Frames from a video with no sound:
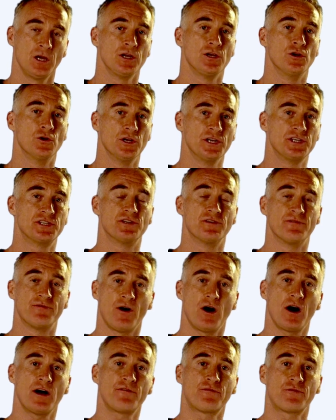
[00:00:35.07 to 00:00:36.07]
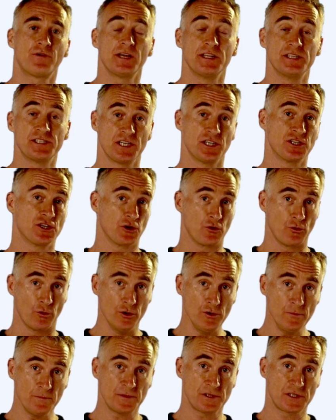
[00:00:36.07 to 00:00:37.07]
You'll need to divide friends into
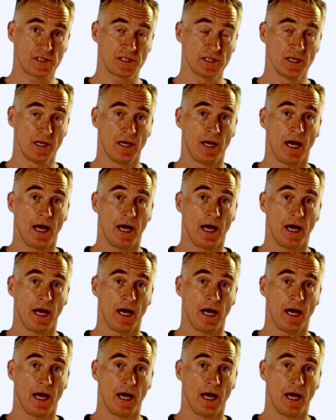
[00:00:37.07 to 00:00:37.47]
groups,